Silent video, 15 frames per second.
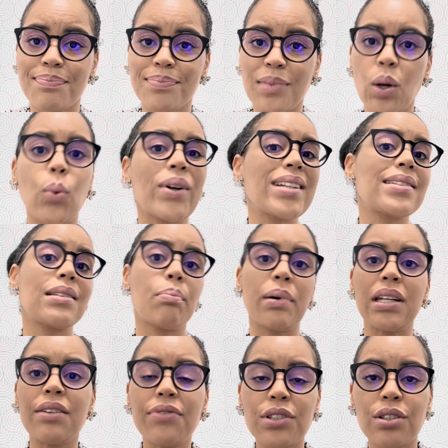What is the
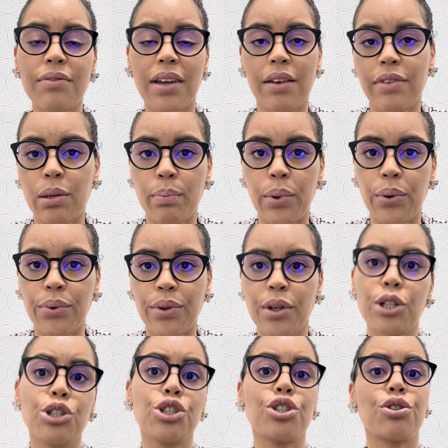benefit of having both?
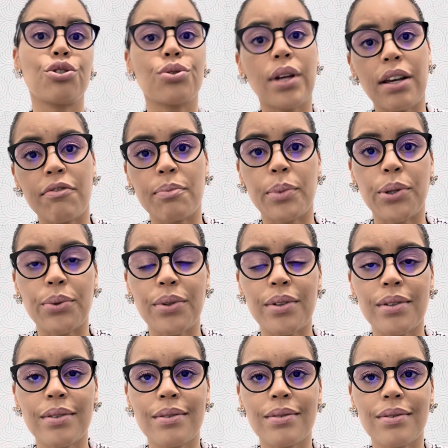Should you have both,
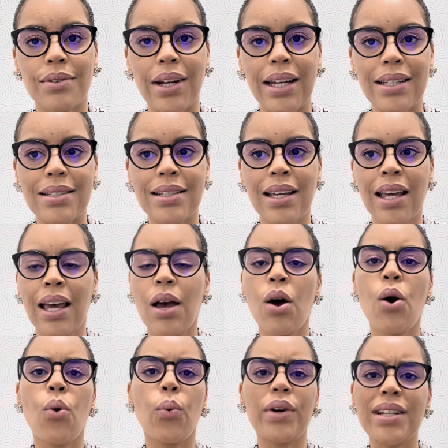right?
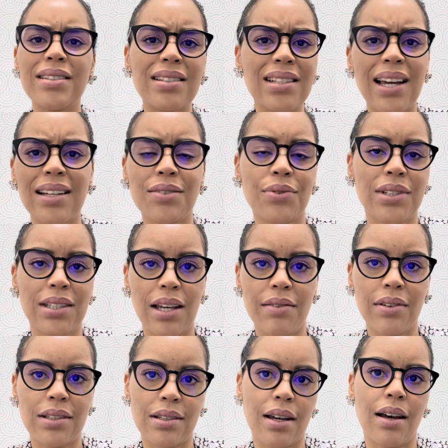What is a tax-free
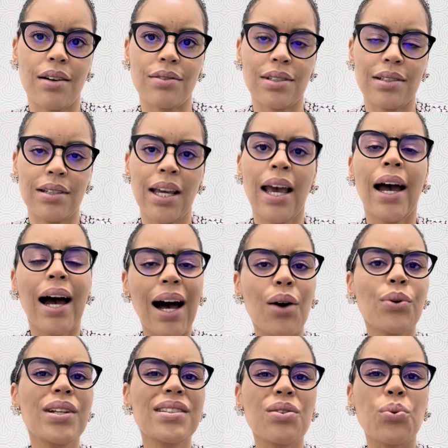savings account? How
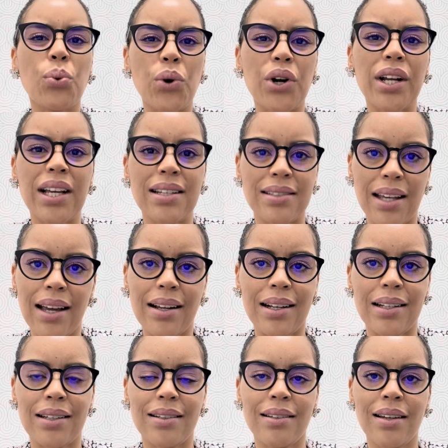does it work
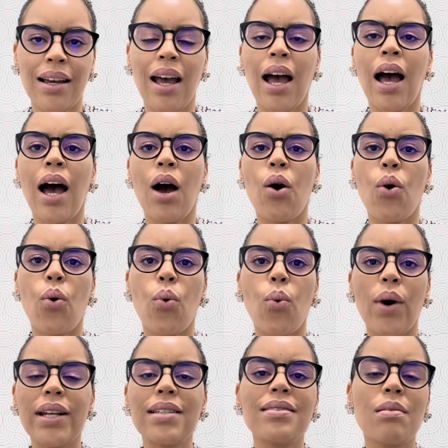exactly?
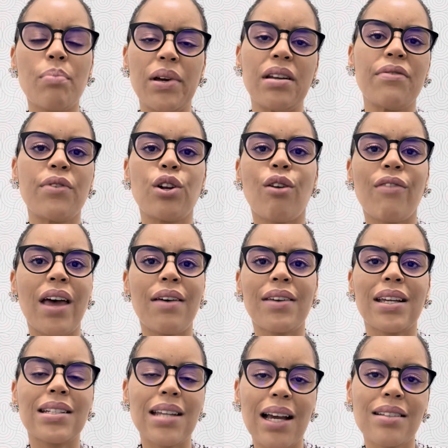What is the benefit of having a
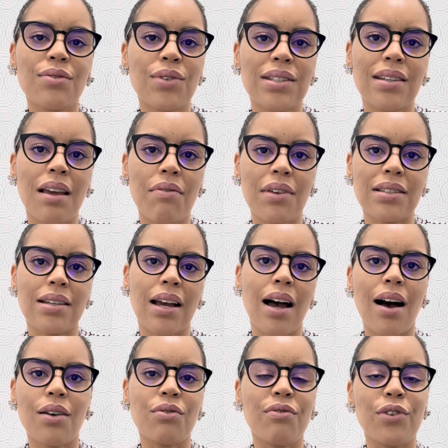tax-free savings
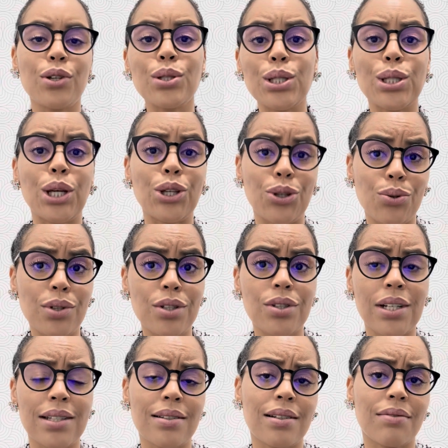account versus a unit
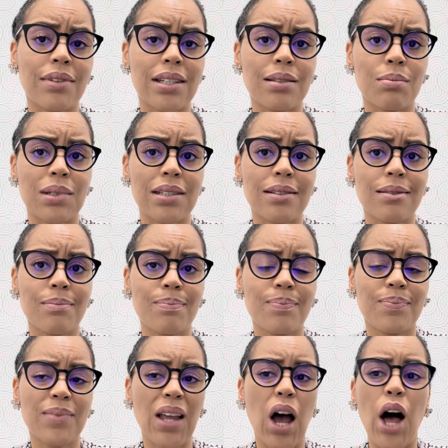trust investment?
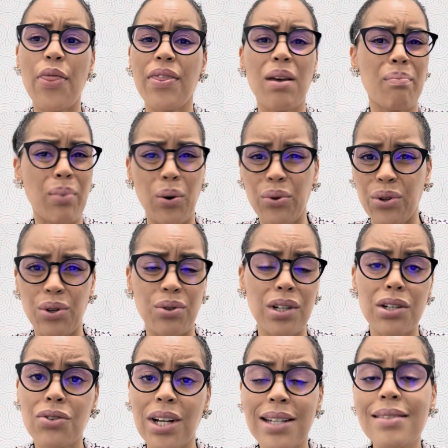Aren't they both unit
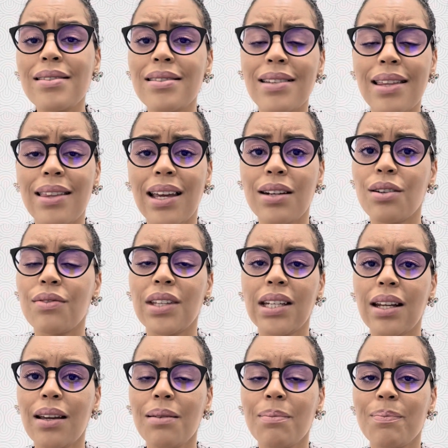trusts at the end of the day?